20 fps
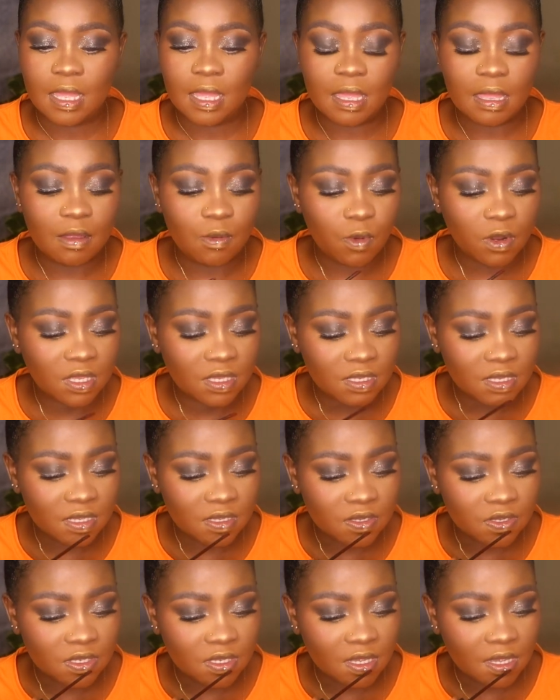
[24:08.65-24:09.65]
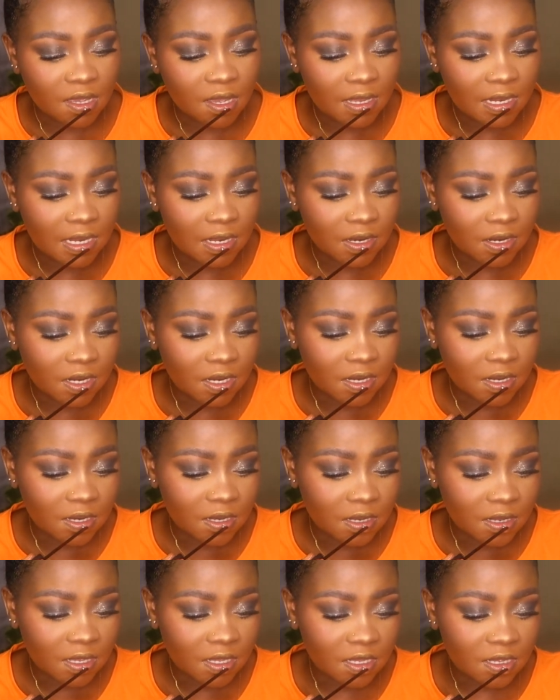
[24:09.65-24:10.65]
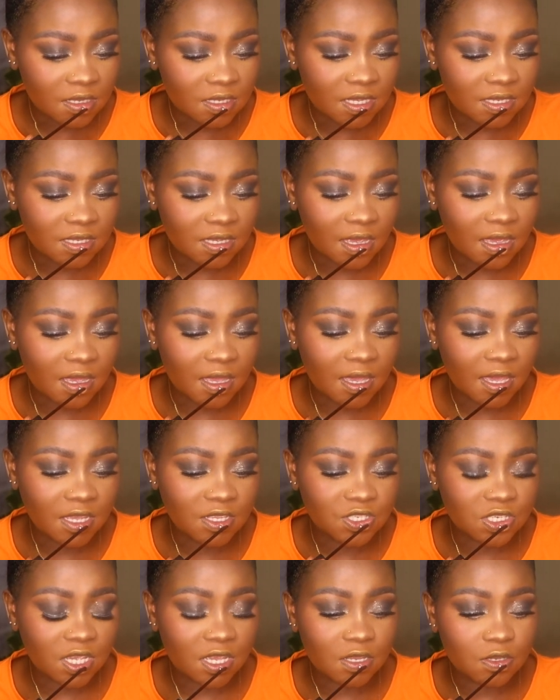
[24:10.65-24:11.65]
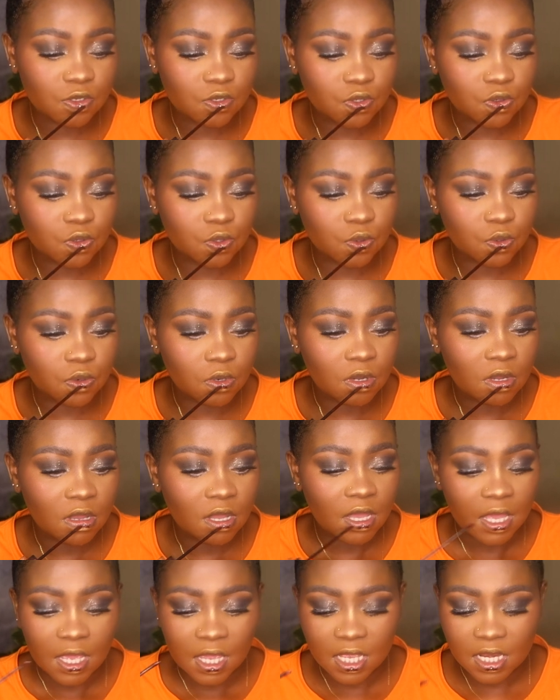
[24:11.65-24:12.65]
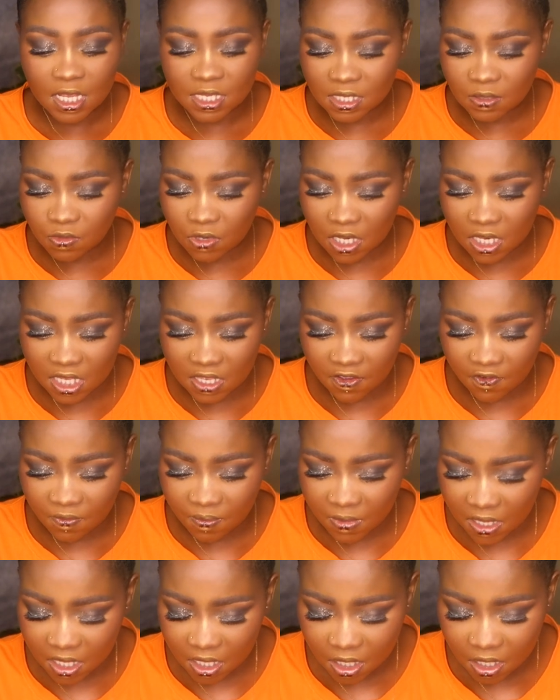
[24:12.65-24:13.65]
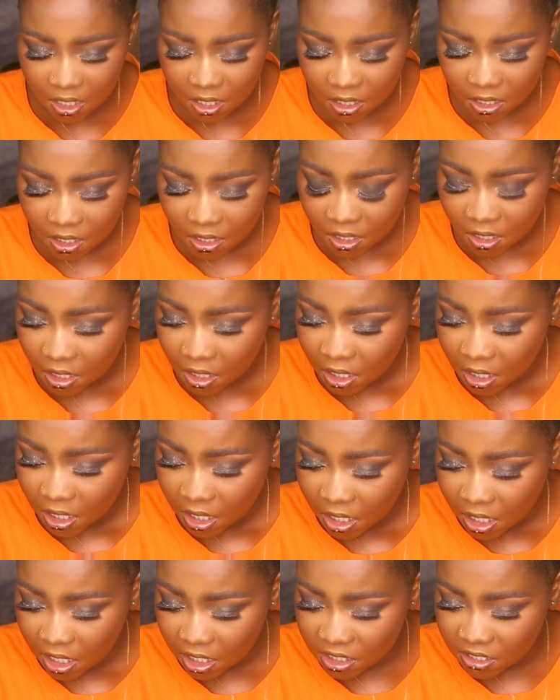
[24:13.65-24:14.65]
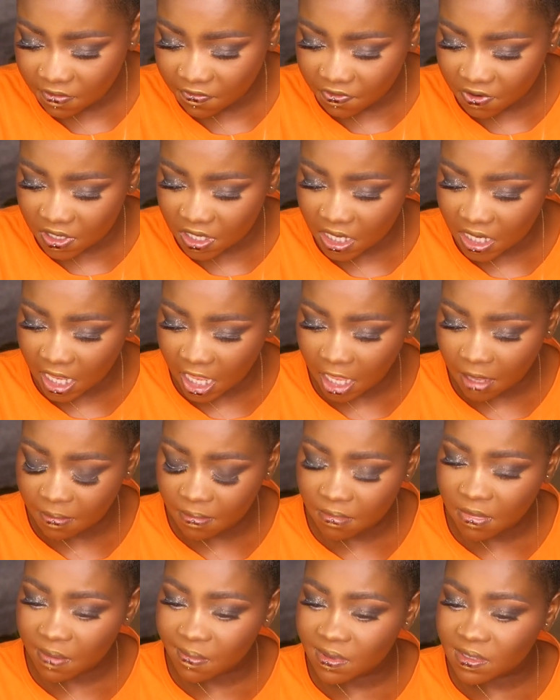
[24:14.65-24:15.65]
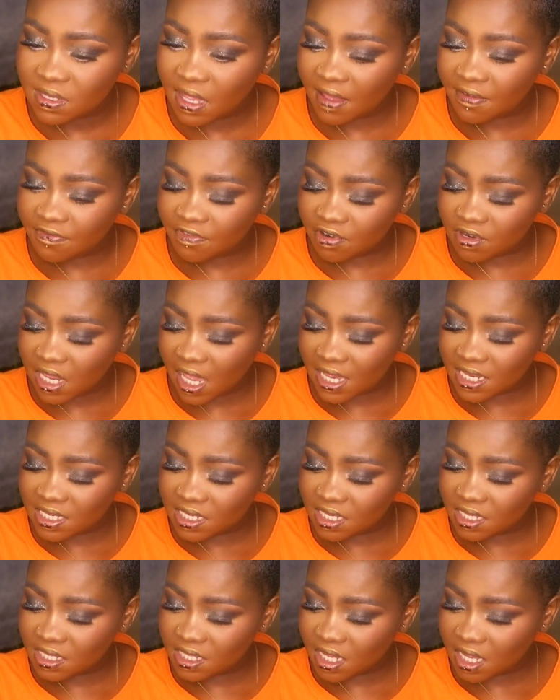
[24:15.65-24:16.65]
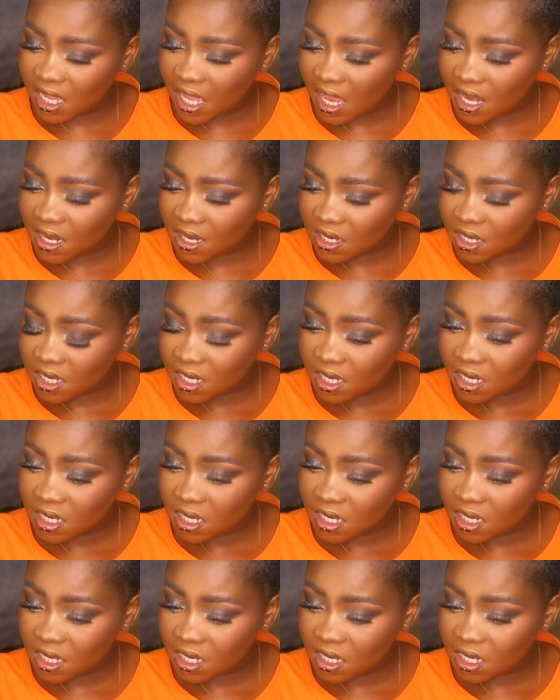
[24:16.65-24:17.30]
And what is this color? It just says HN2. It doesn't really give me a different name. Maybe it's Aphrodite is the color.